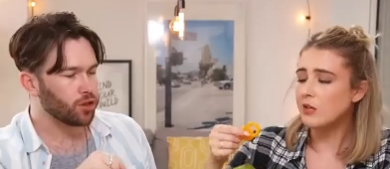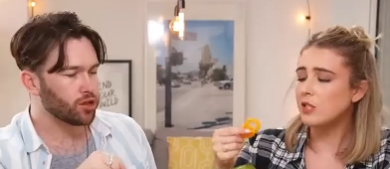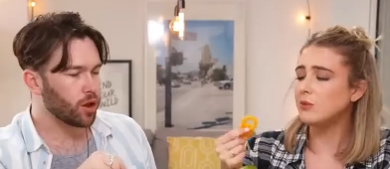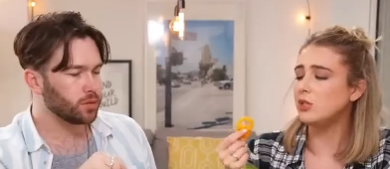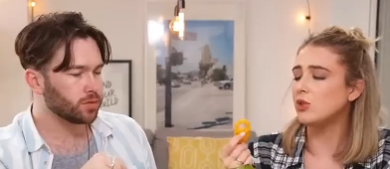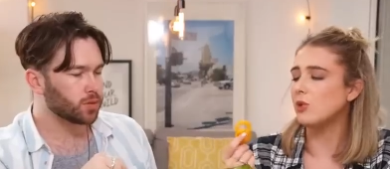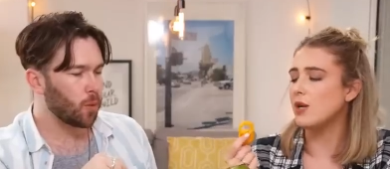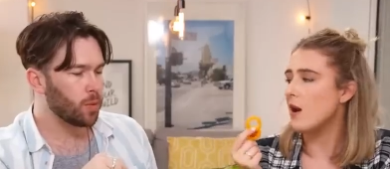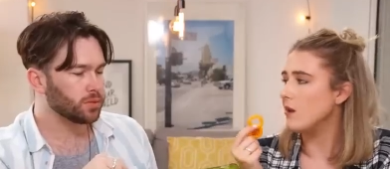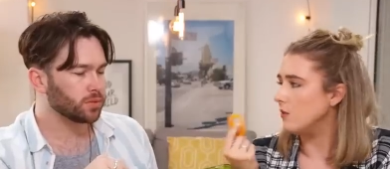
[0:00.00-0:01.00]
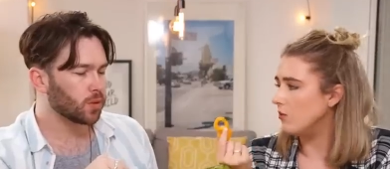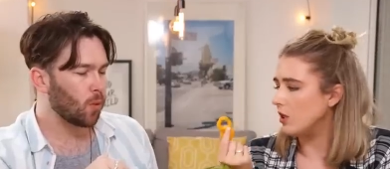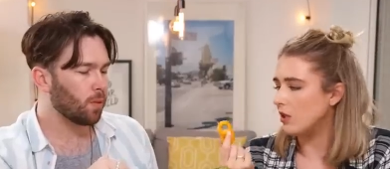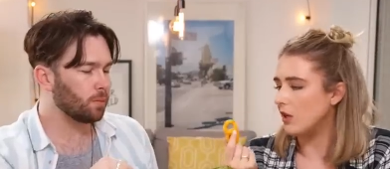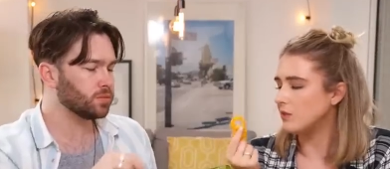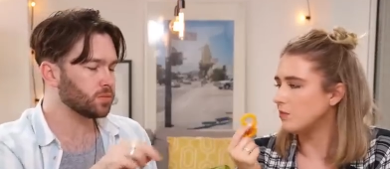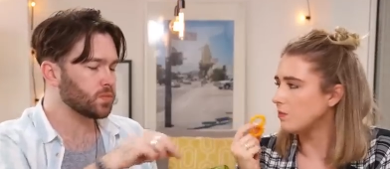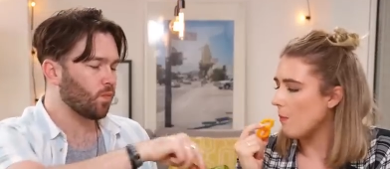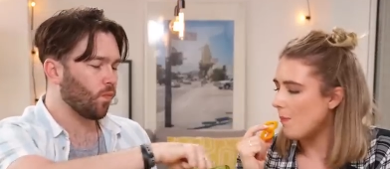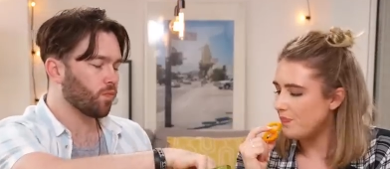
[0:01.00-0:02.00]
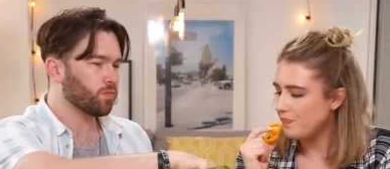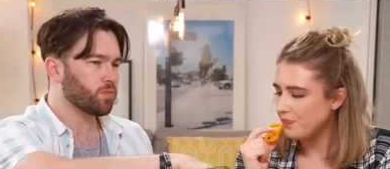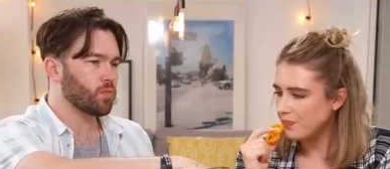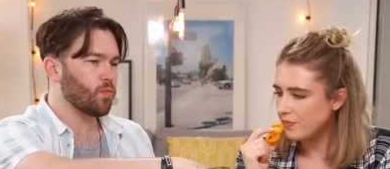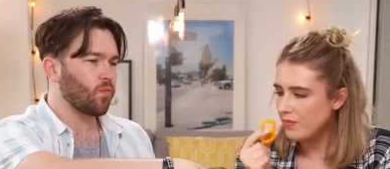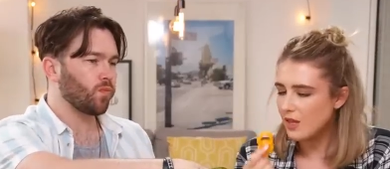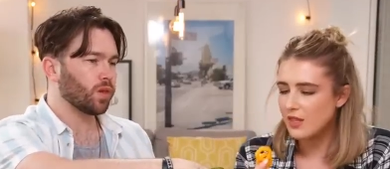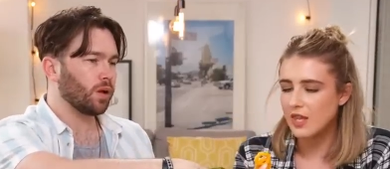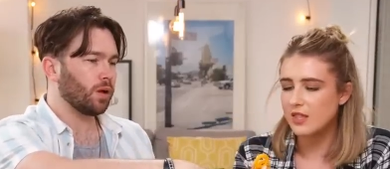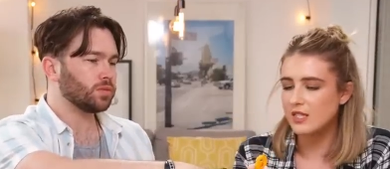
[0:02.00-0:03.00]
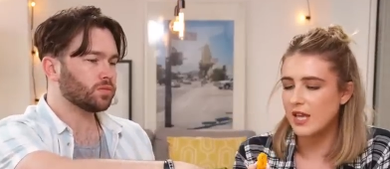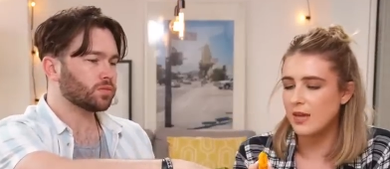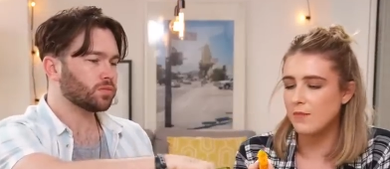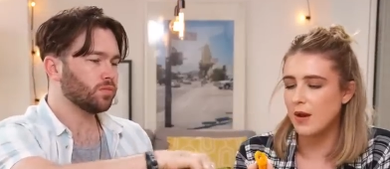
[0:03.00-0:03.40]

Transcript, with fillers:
Speaker 1: I do though. enjoy an onion ring. Like mm. they're the same